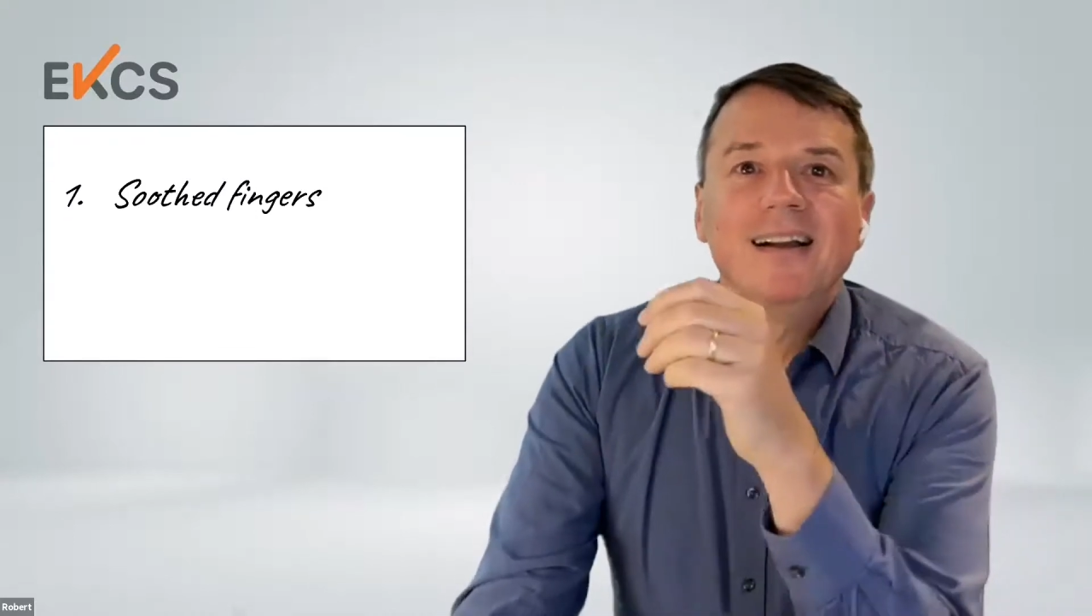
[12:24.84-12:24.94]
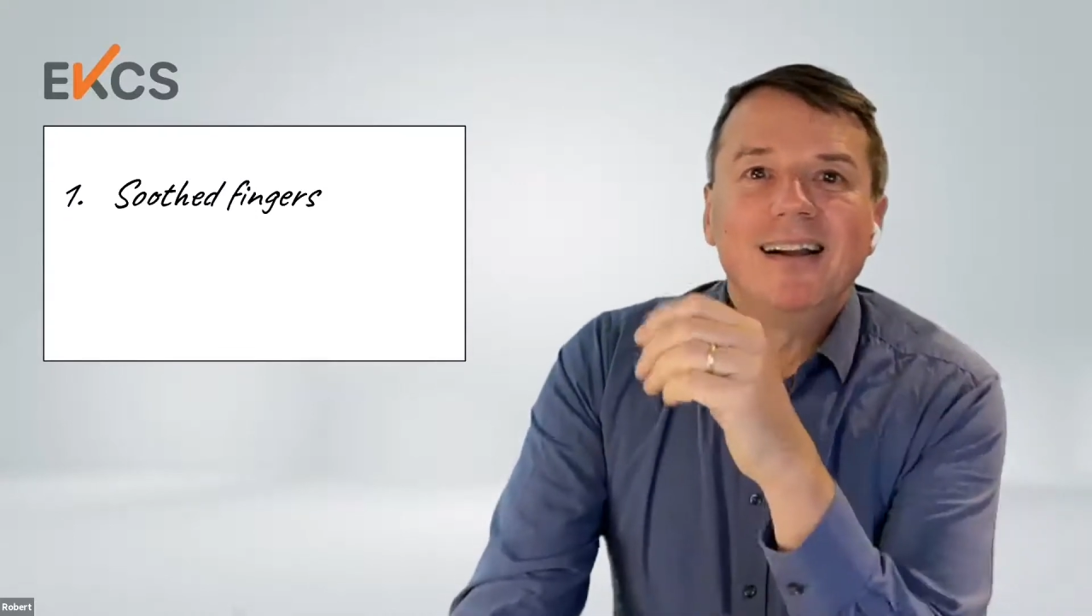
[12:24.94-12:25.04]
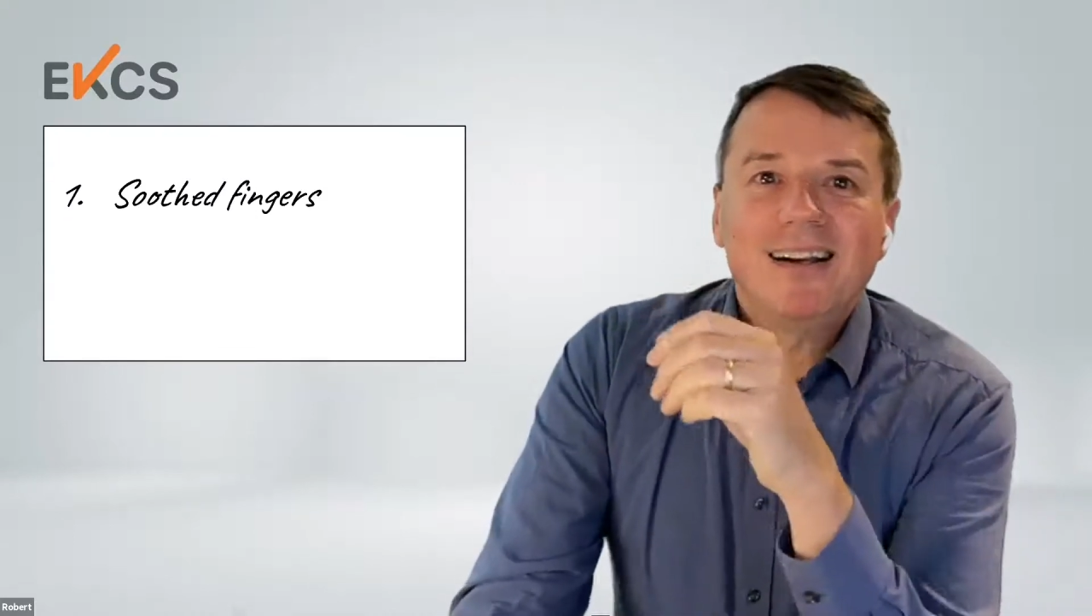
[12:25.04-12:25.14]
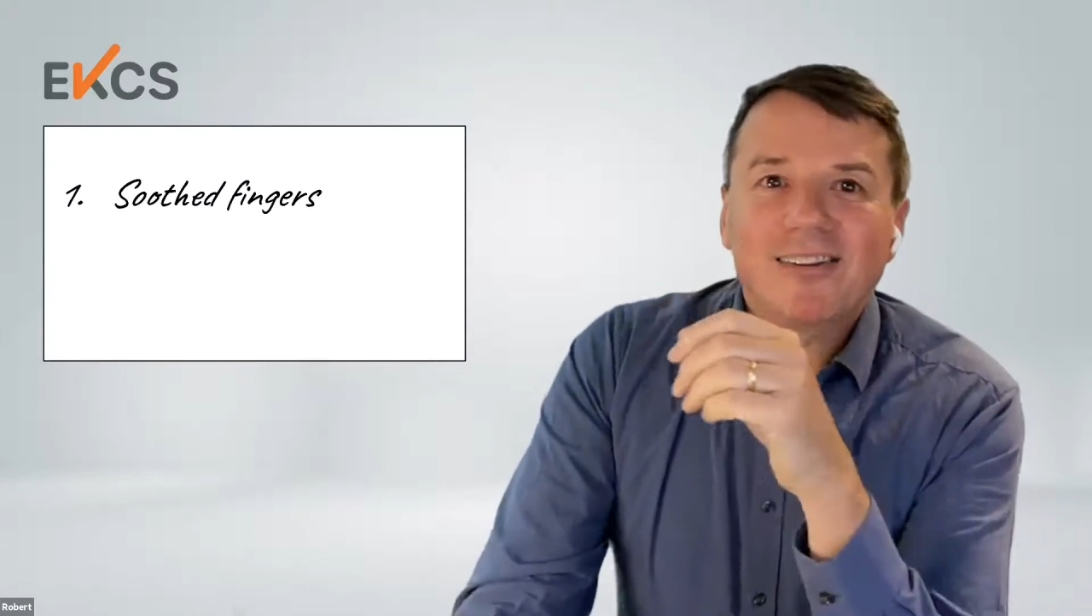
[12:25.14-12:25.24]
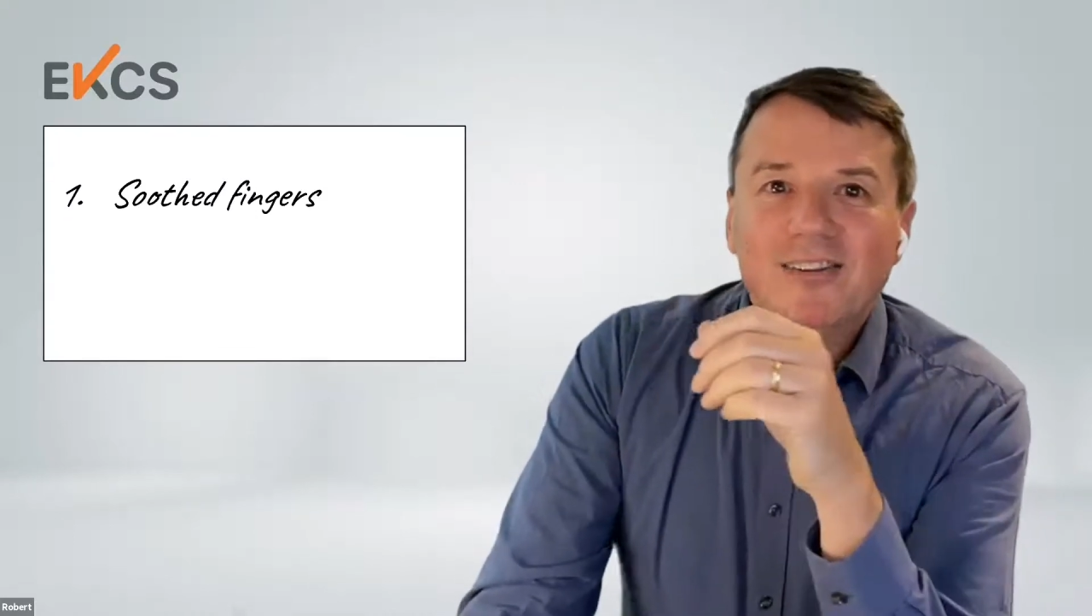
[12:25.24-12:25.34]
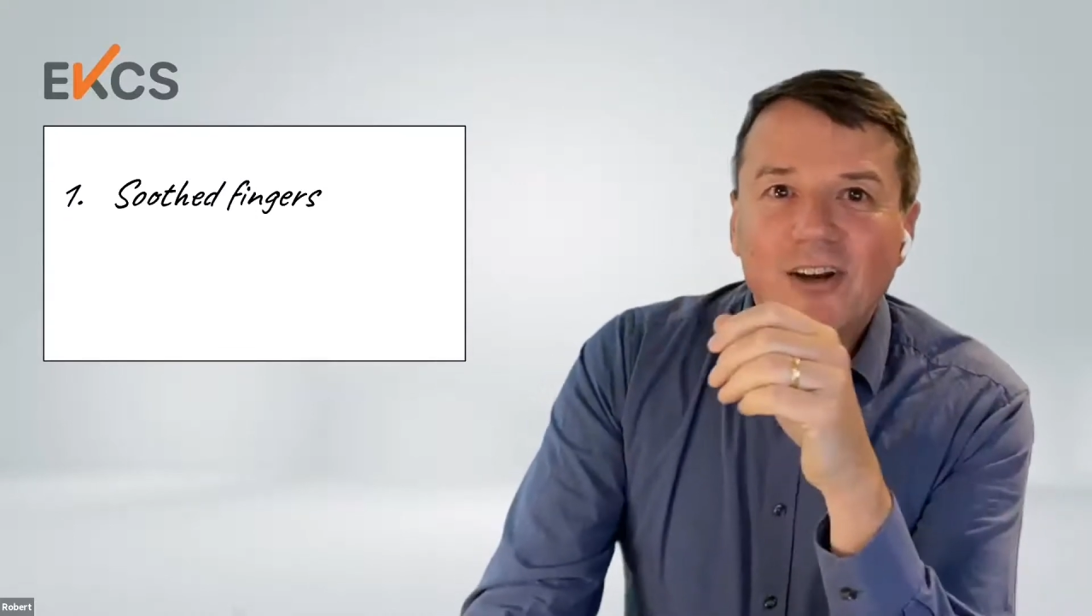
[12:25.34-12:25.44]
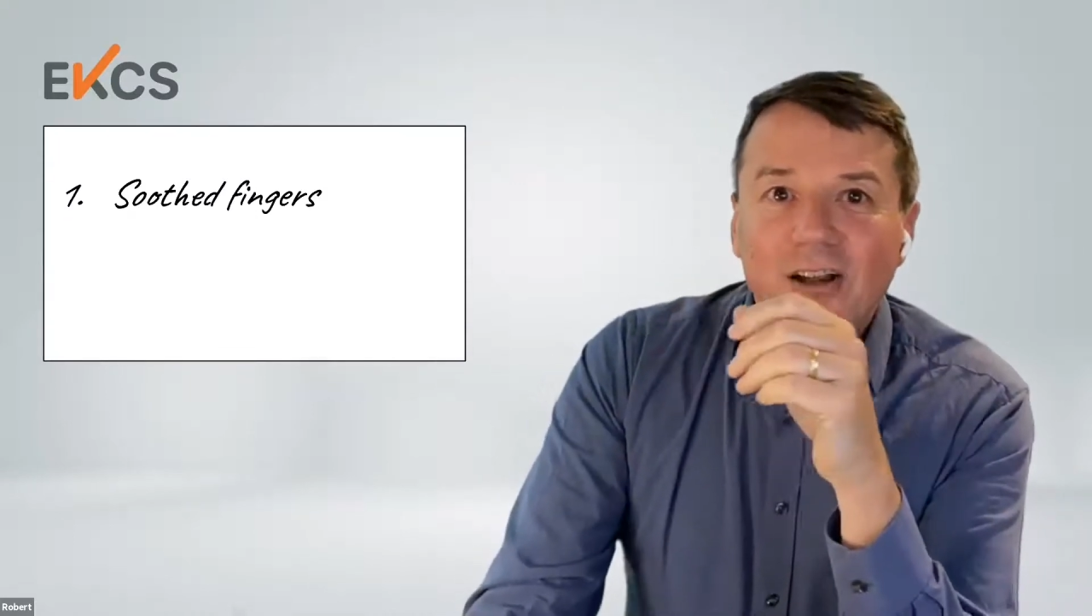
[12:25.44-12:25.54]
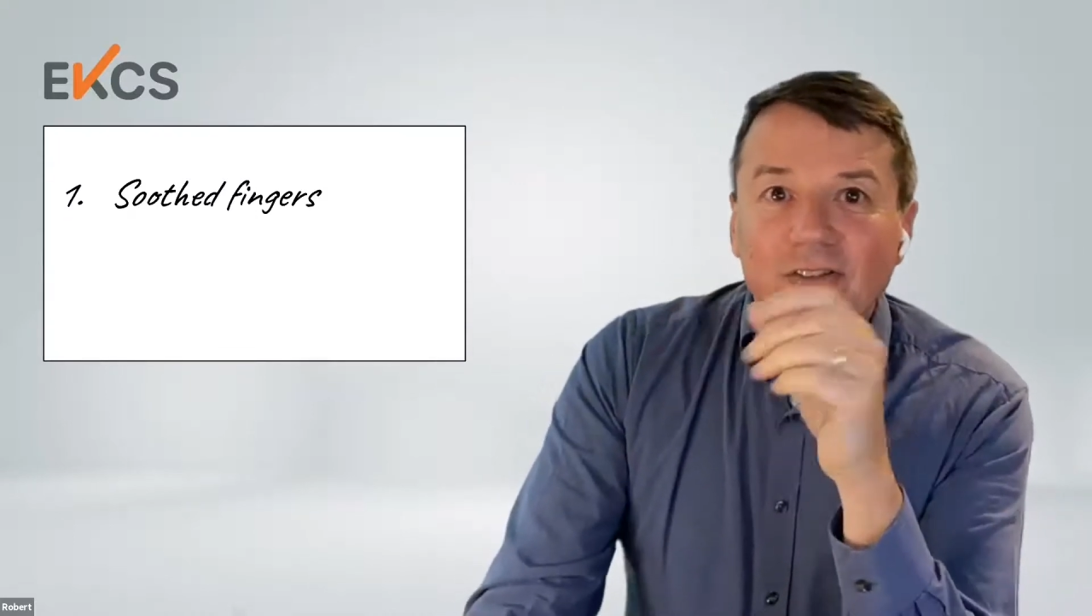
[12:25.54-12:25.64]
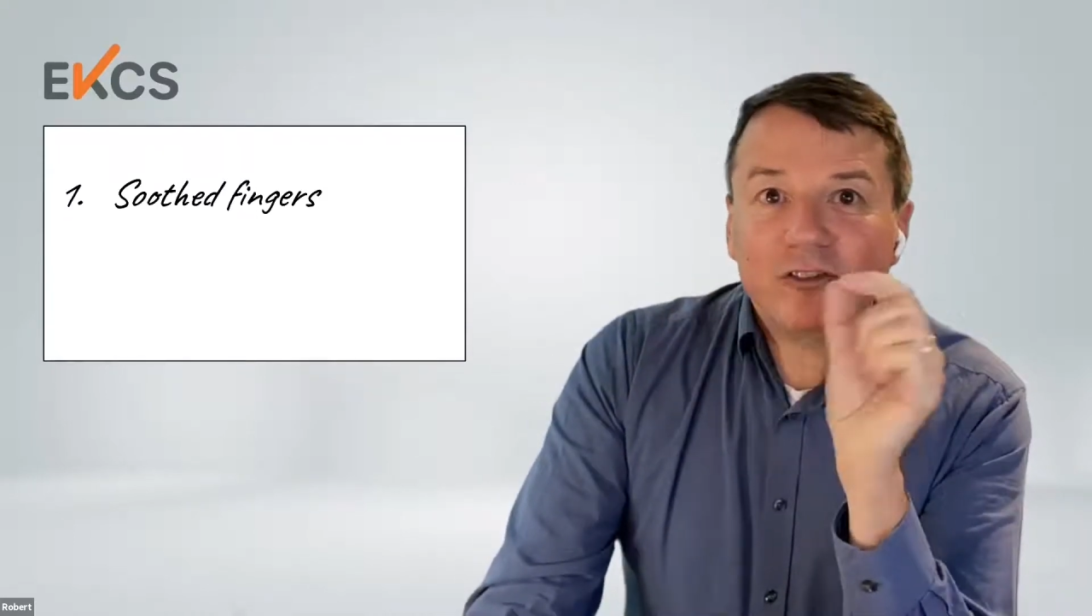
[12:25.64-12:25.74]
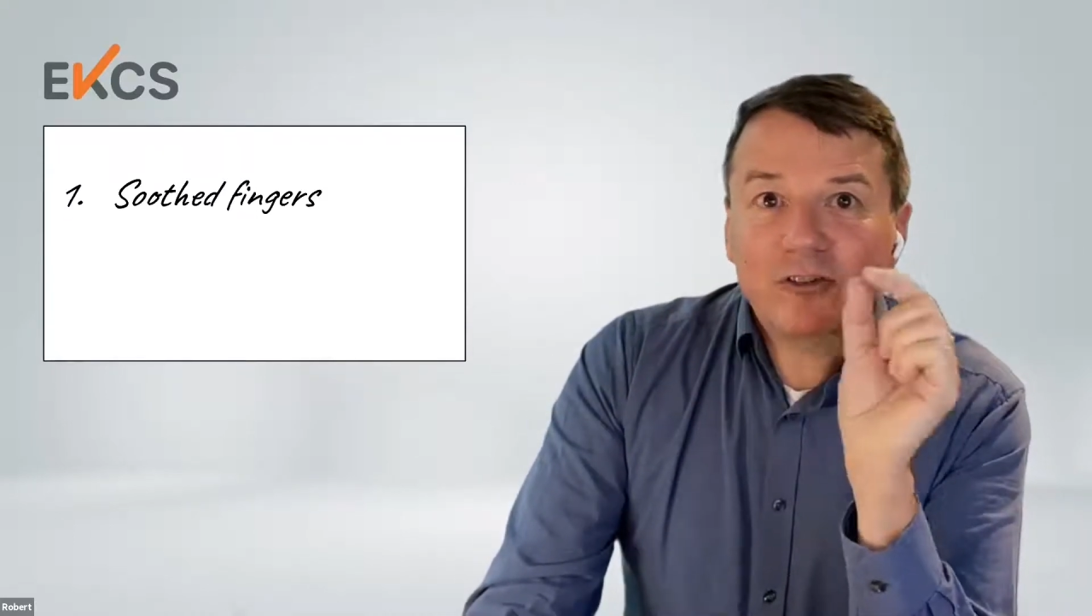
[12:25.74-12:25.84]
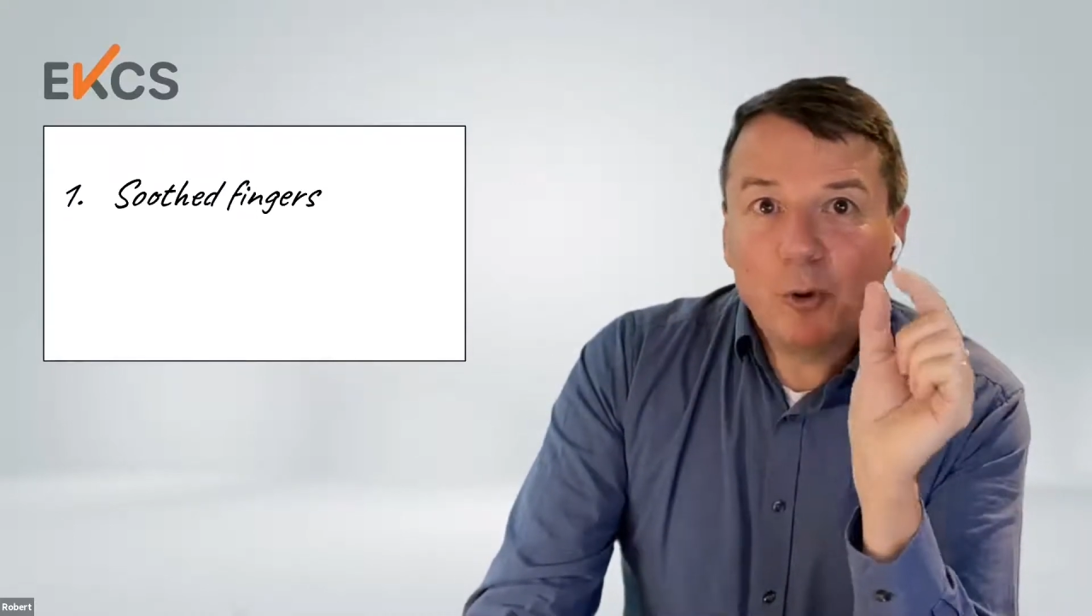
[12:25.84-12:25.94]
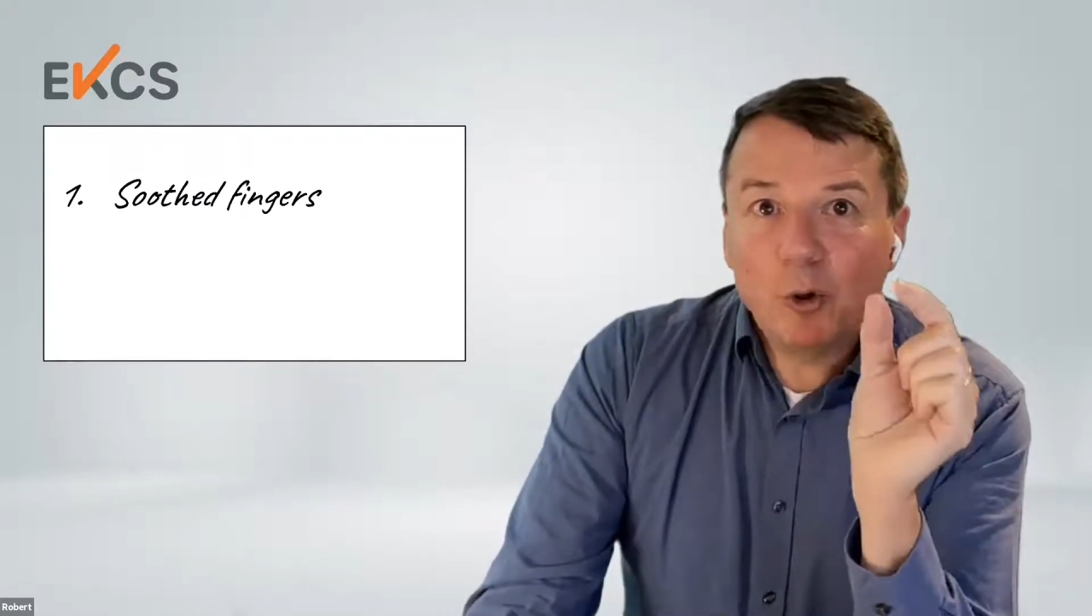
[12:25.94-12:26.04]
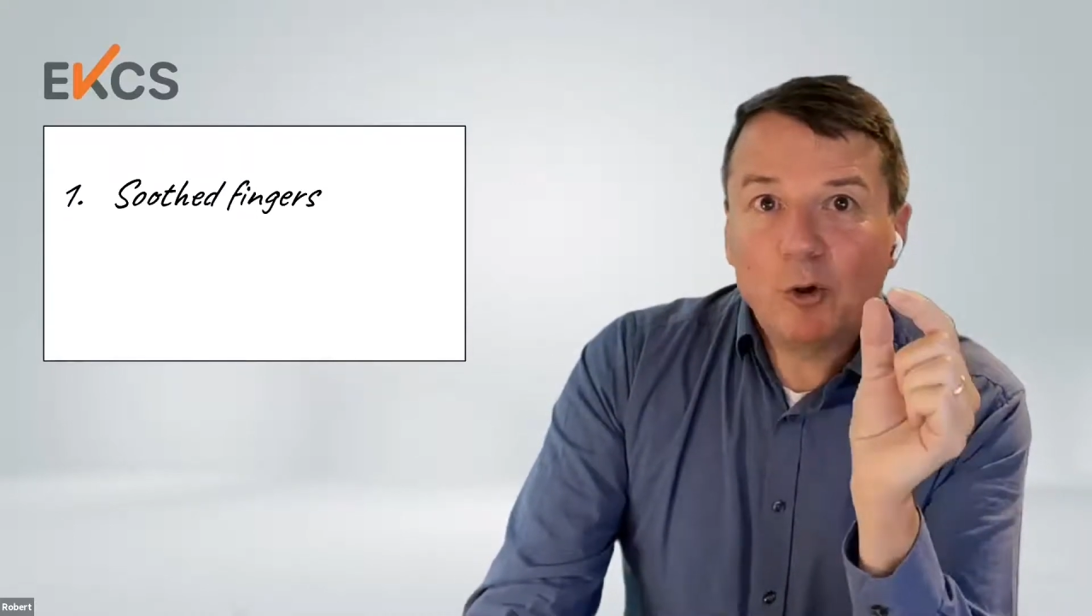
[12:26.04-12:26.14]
Start small